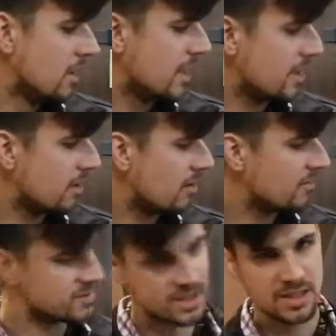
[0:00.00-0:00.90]
Now,
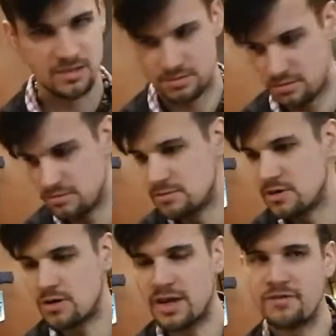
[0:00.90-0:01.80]
obviously,
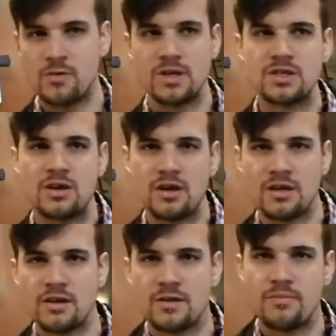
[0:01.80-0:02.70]
not everyone's
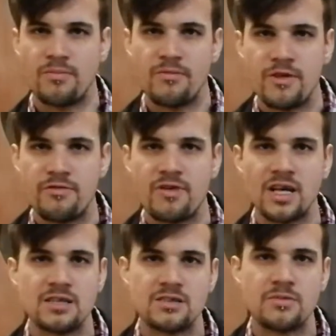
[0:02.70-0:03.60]
got the
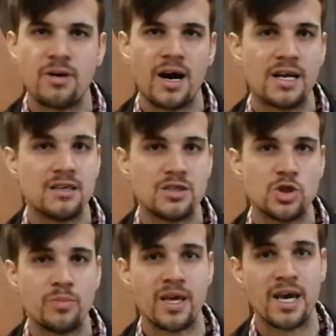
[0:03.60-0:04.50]
funds to buy a
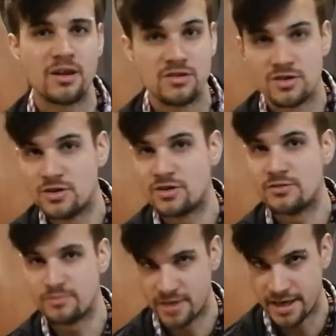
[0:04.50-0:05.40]
digital piano to
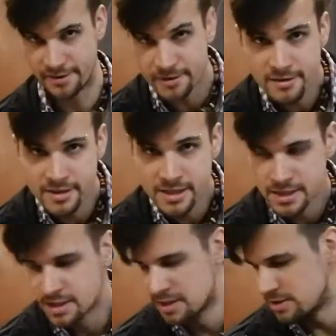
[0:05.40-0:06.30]
learn piano.
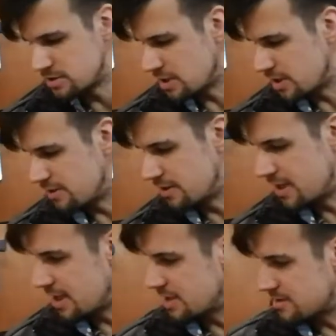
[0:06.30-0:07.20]
So
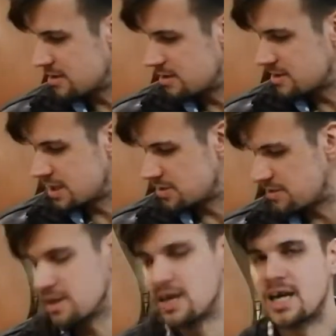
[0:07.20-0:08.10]
there's such a
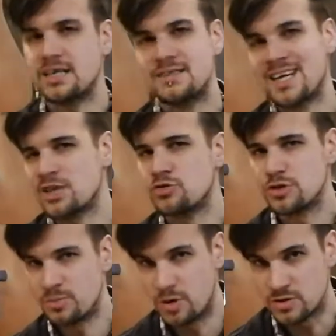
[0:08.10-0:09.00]
thing as touch
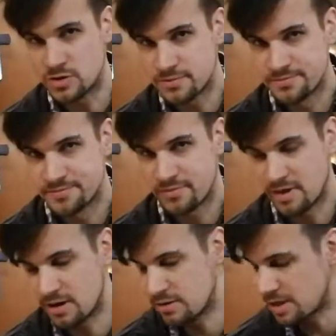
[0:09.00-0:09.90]
response.
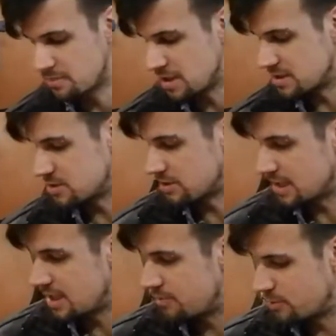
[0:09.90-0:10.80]
Now what that means is on the
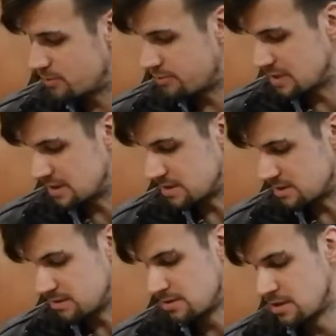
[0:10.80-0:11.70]
keyboard, for
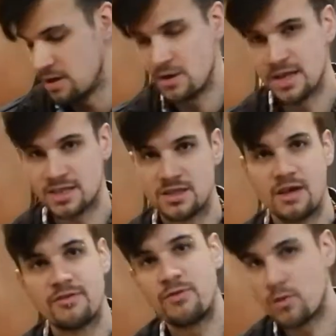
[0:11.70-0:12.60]
instance, that's
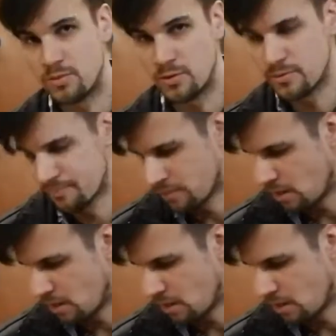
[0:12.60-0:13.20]
affordable,